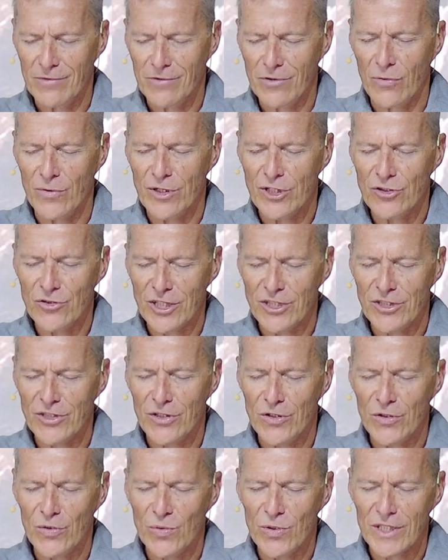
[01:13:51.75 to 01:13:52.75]
Lord, we trust
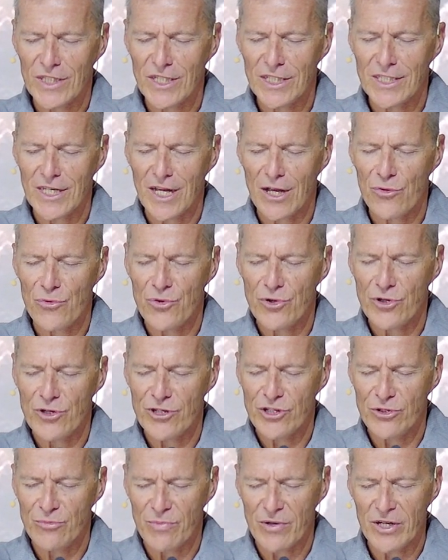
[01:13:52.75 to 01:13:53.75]
you to work this out through
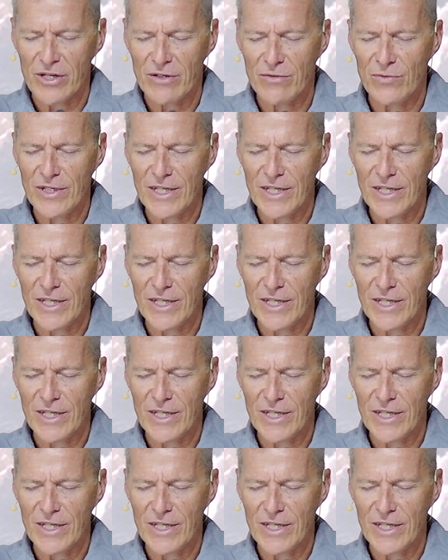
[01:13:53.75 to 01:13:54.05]
your Spirit.